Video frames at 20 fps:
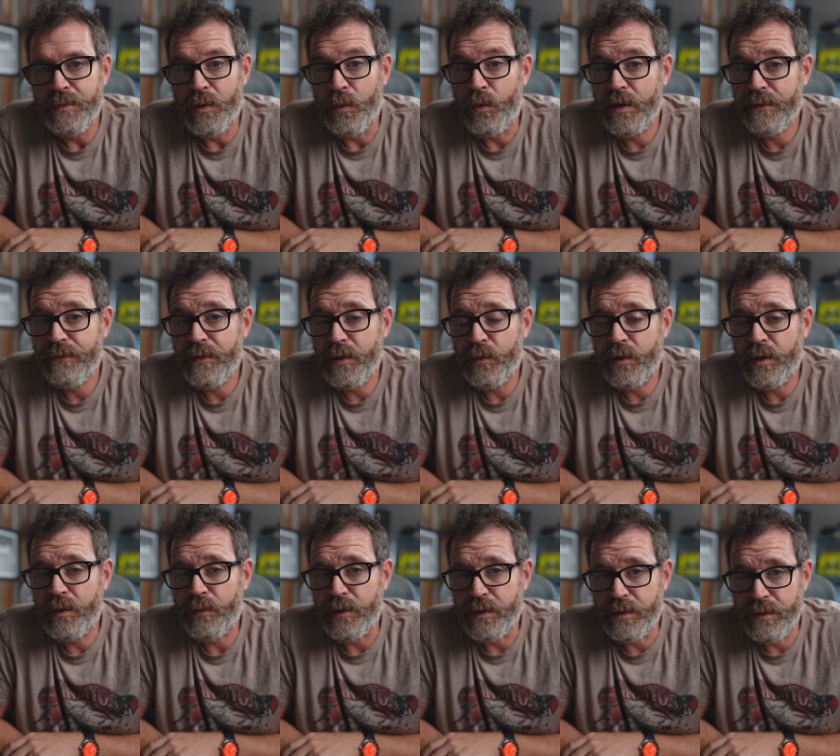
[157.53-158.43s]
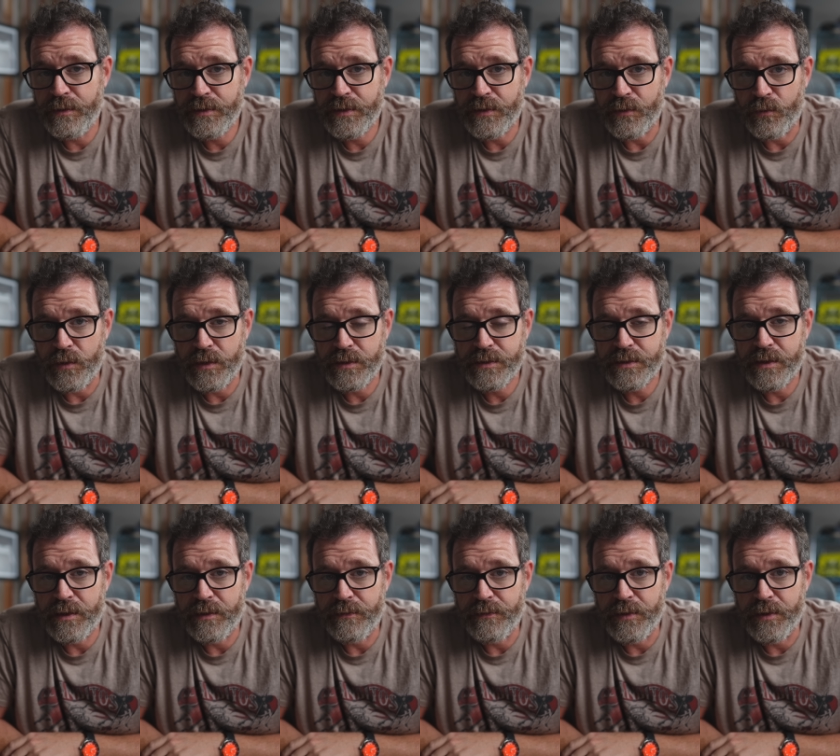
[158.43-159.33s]
But what if you want to reduce the risk
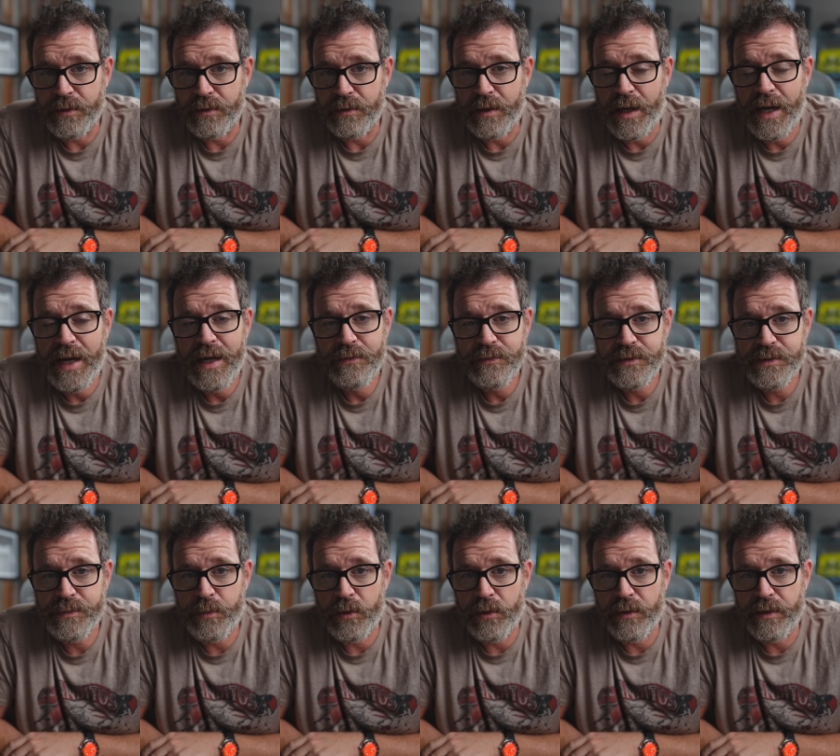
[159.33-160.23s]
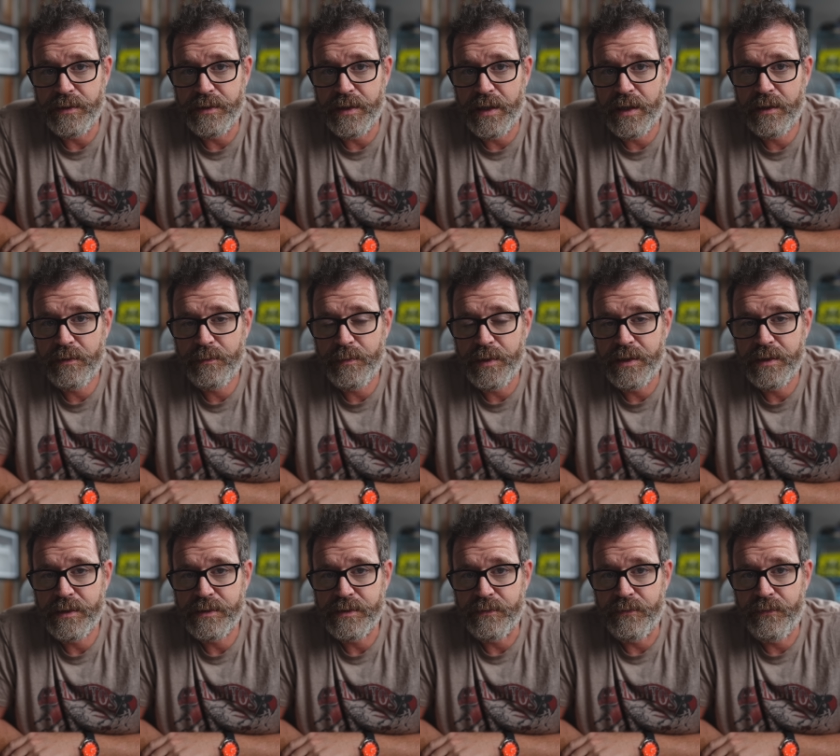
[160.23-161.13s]
of your house burning down
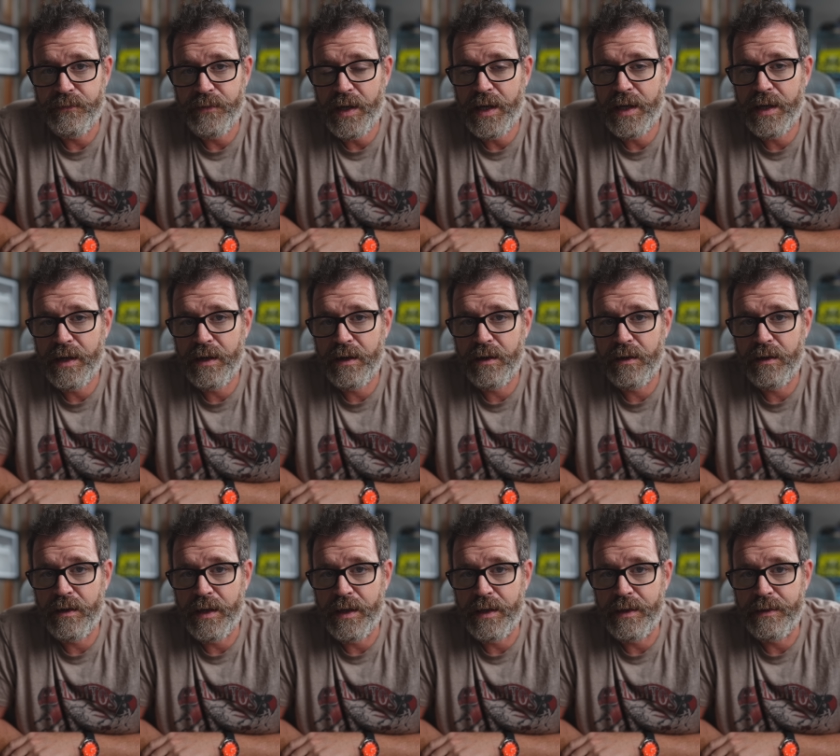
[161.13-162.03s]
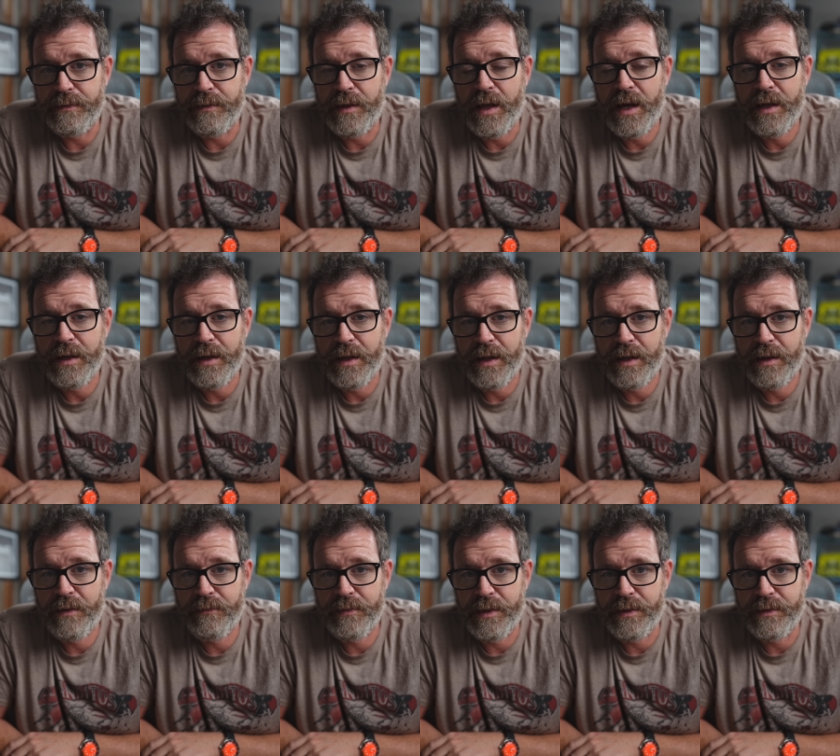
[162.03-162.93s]
because of fire and not
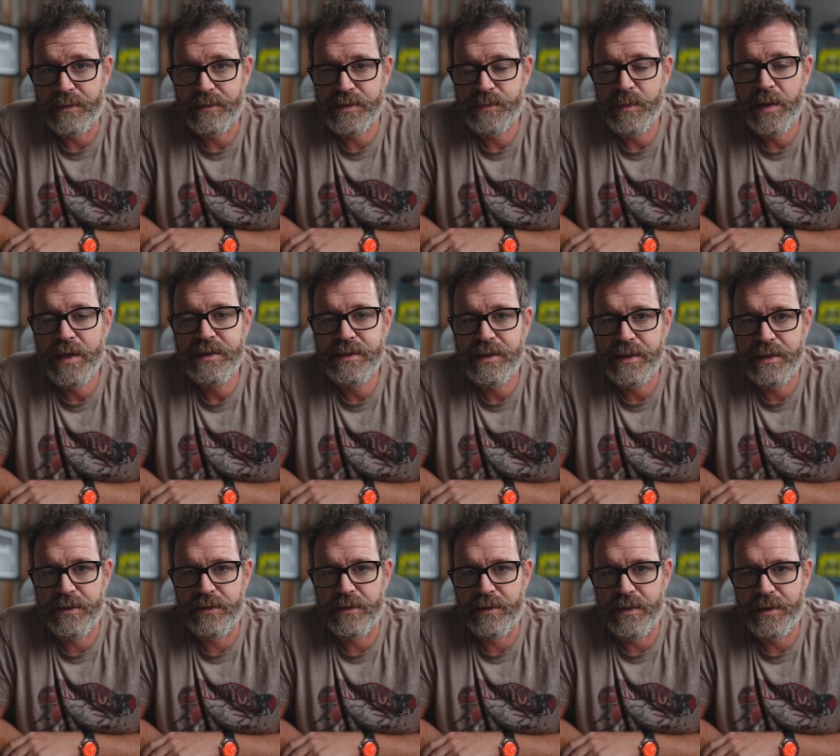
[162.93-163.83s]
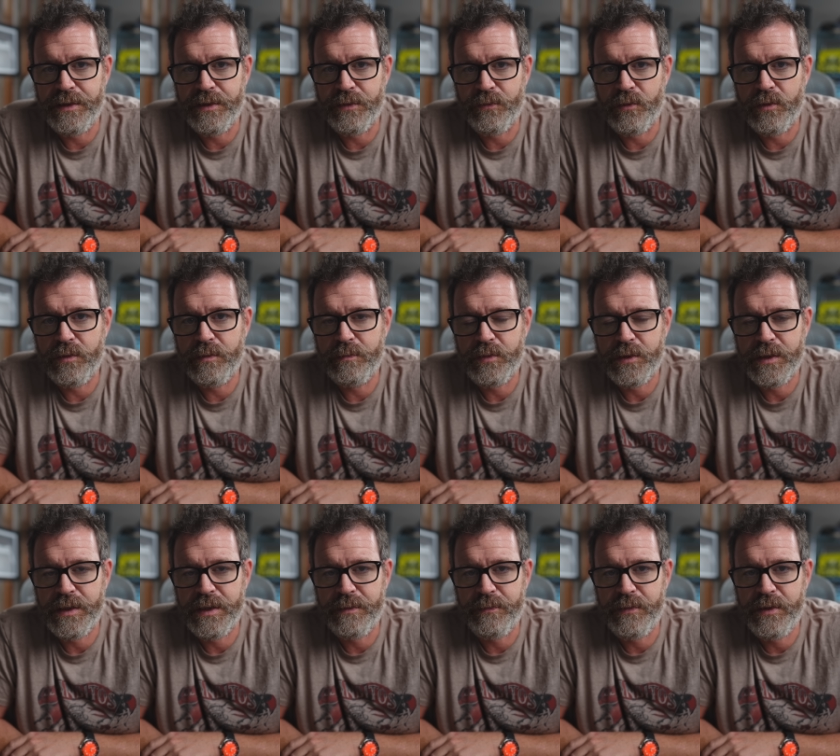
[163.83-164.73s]
have a space heater in your room
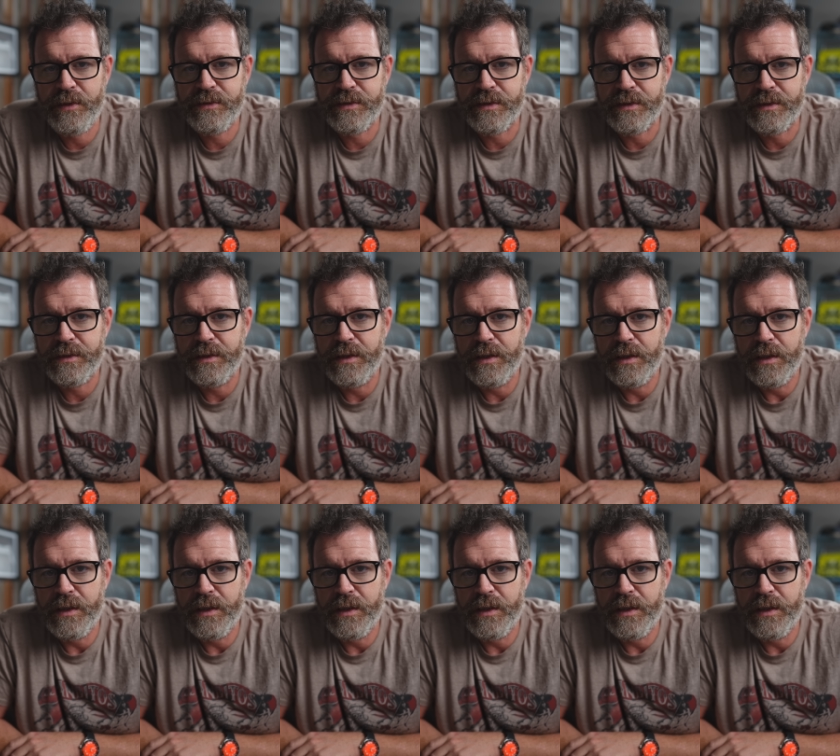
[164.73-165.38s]
playing music?